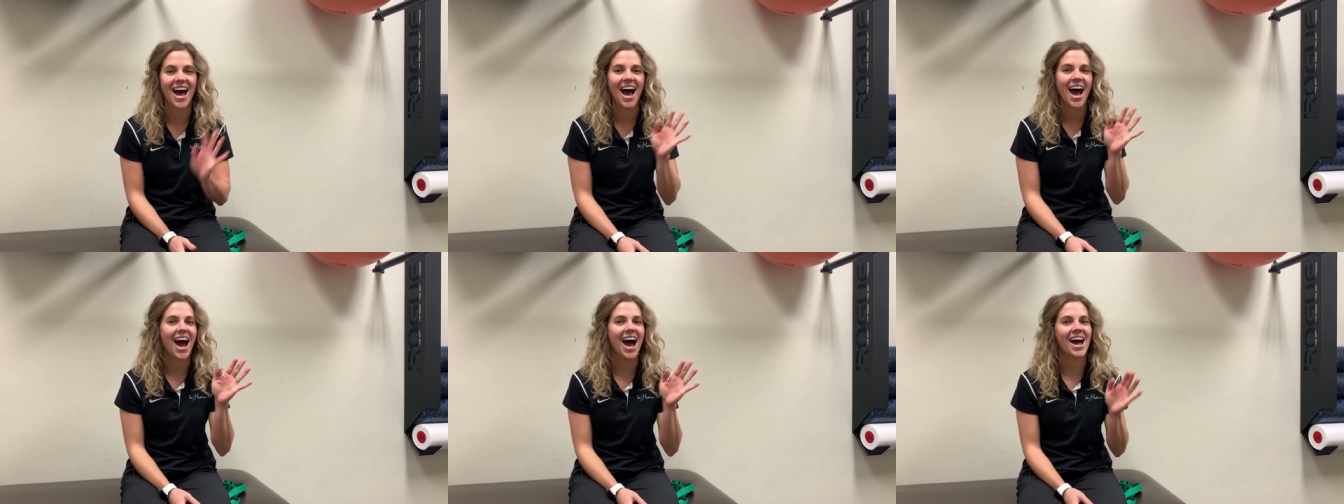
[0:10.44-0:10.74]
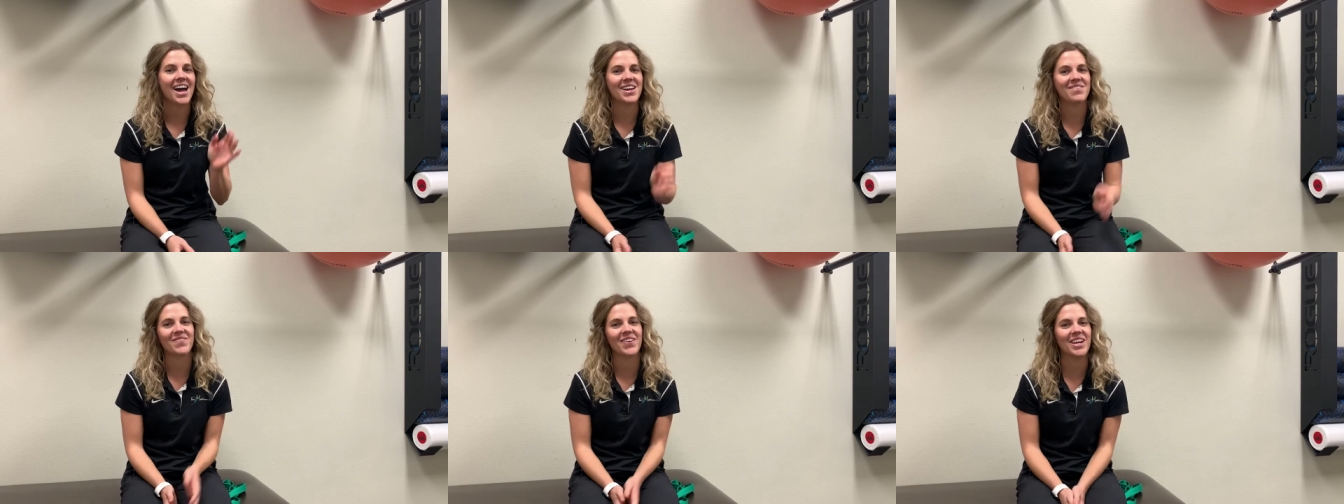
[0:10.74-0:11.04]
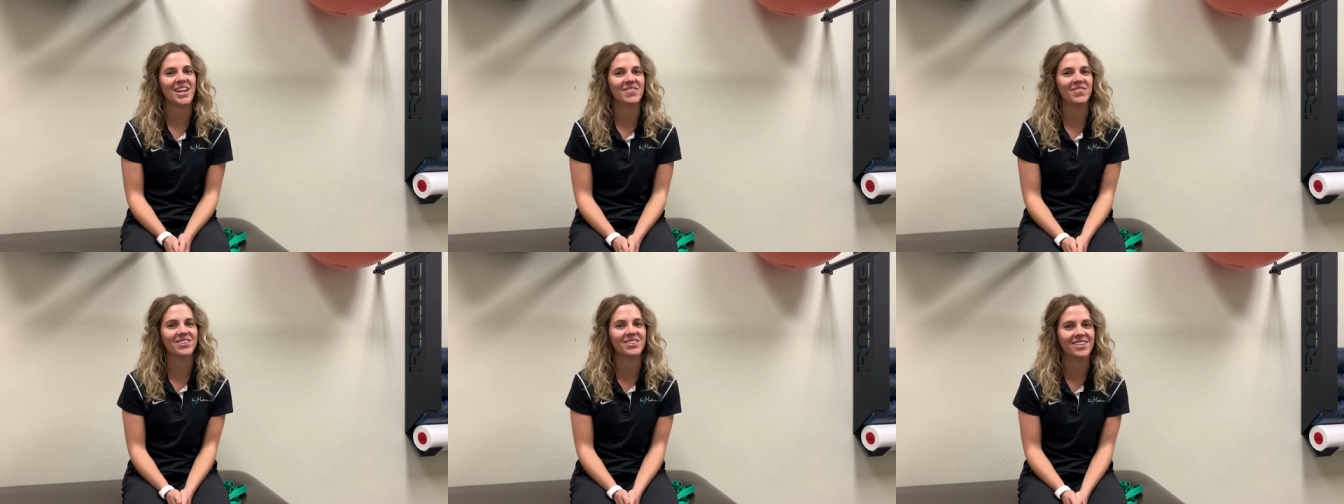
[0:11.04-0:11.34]
Hi, my
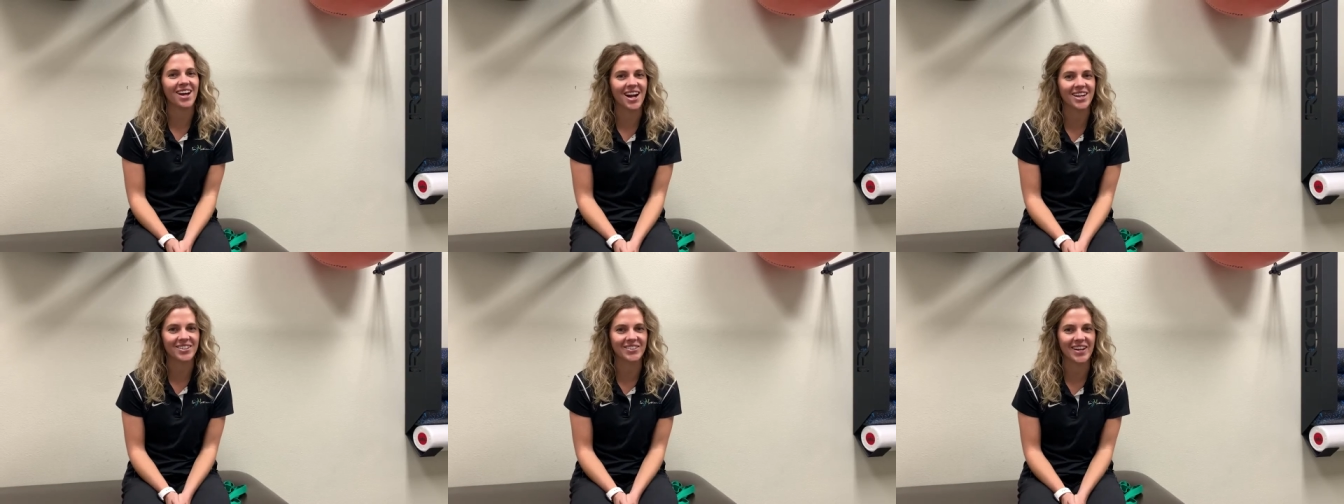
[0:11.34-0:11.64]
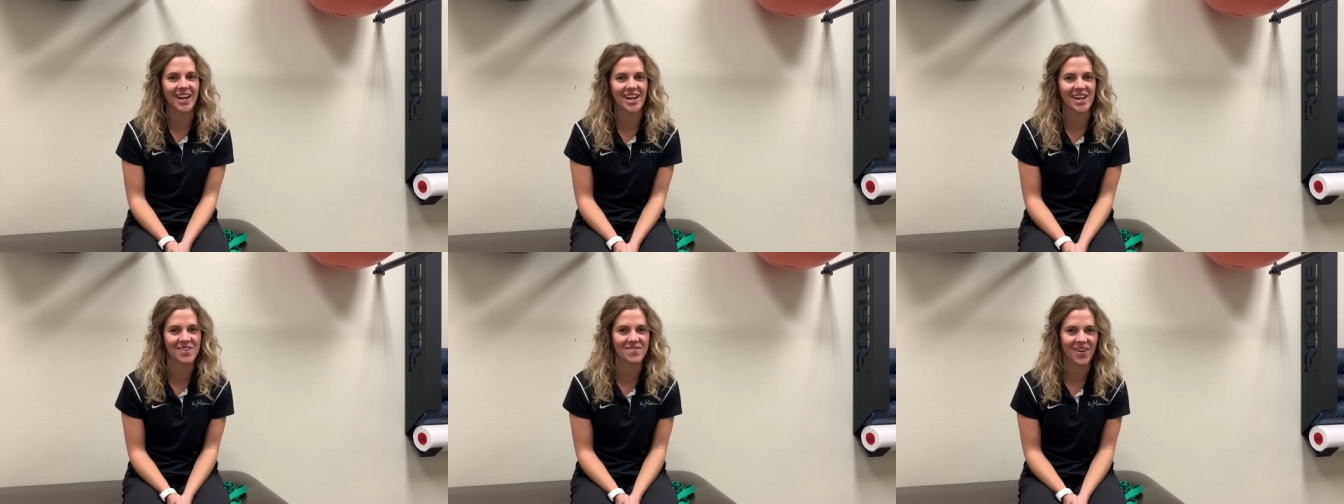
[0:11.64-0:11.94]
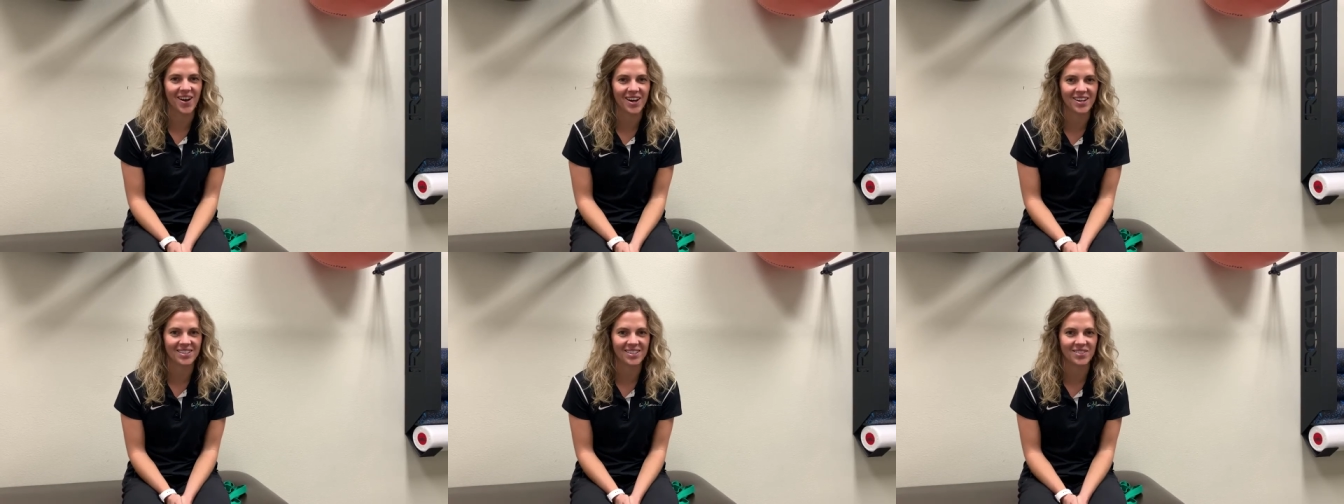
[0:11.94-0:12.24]
name is Dr. Katie
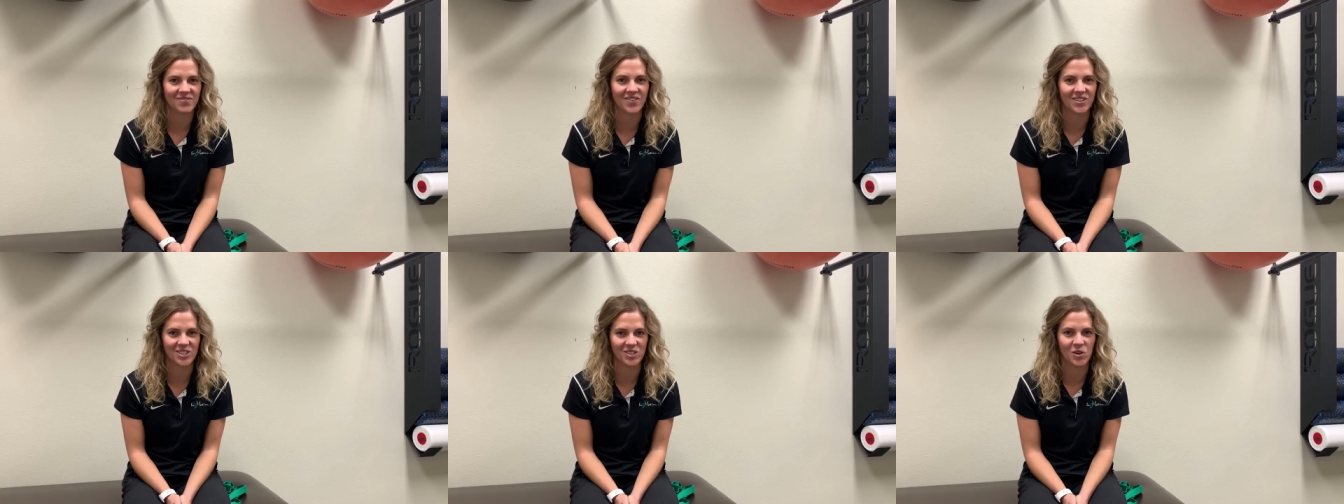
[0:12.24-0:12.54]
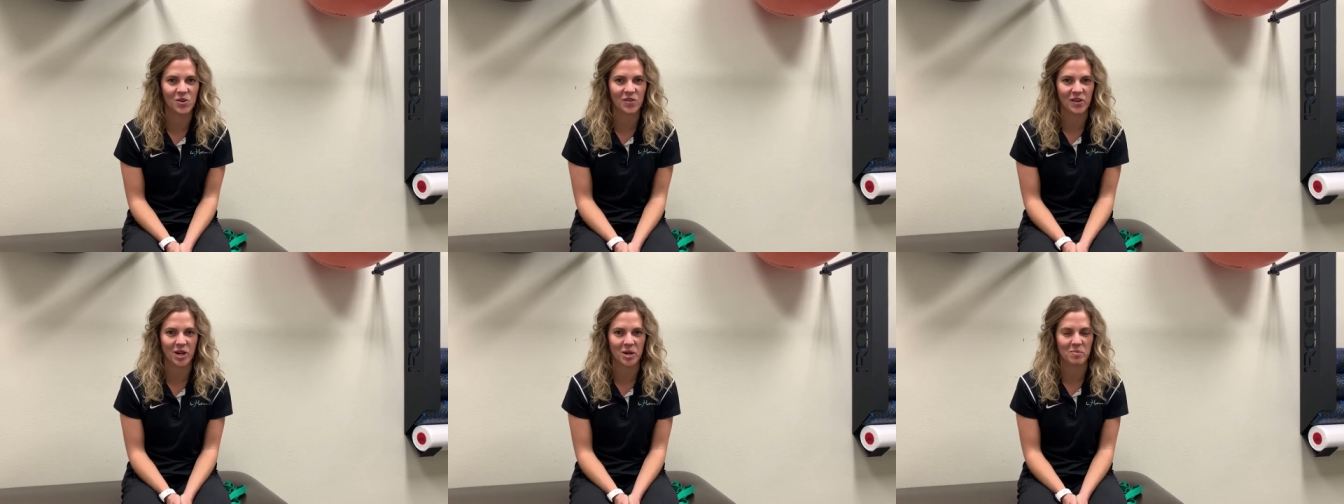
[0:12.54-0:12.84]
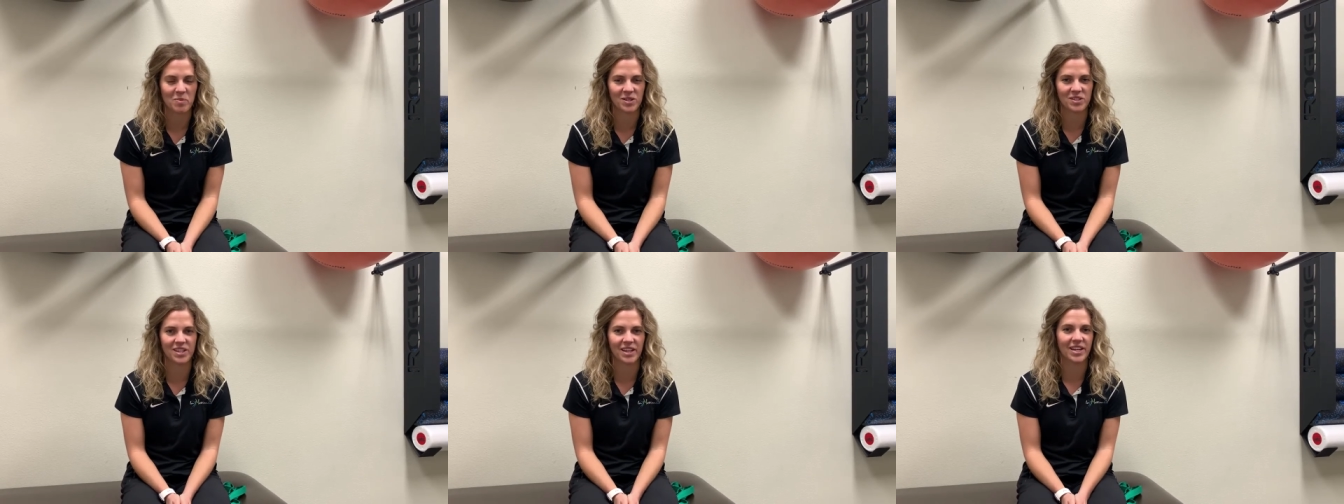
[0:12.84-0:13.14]
Voss, physical
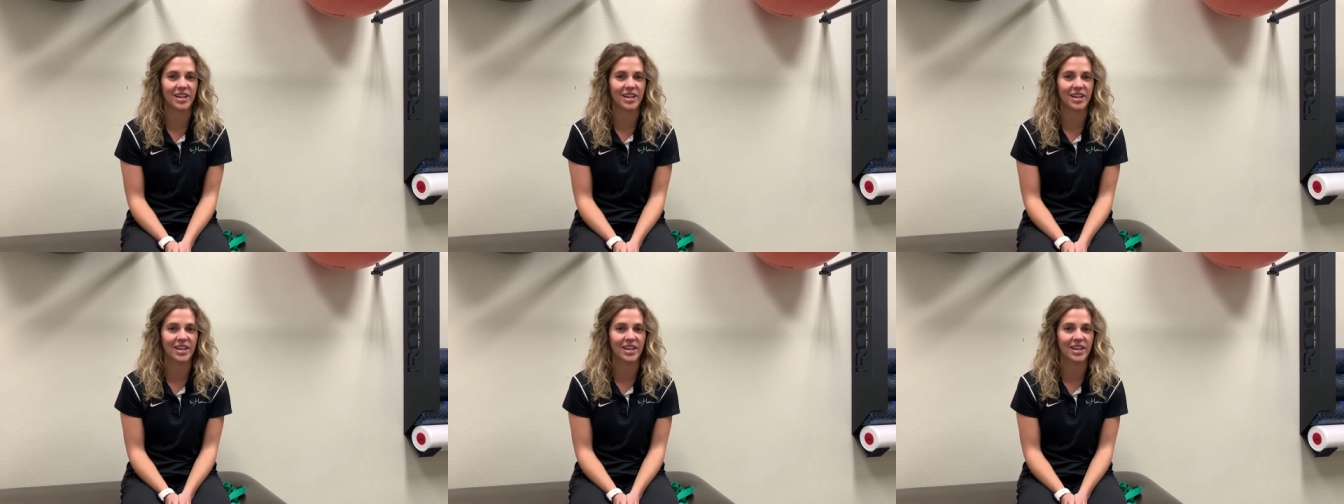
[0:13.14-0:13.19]
therapist at